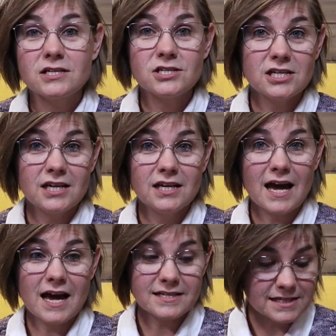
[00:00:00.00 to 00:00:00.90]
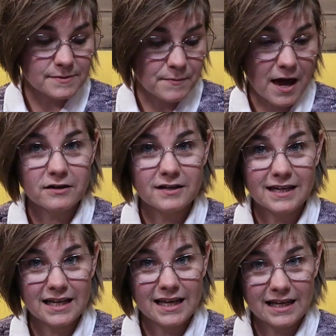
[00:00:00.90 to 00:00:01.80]
She has this pattern
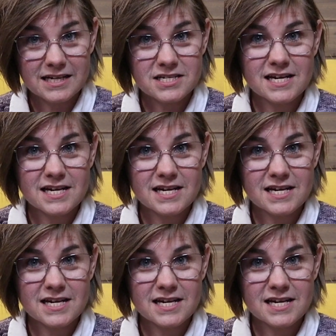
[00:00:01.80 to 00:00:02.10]
in English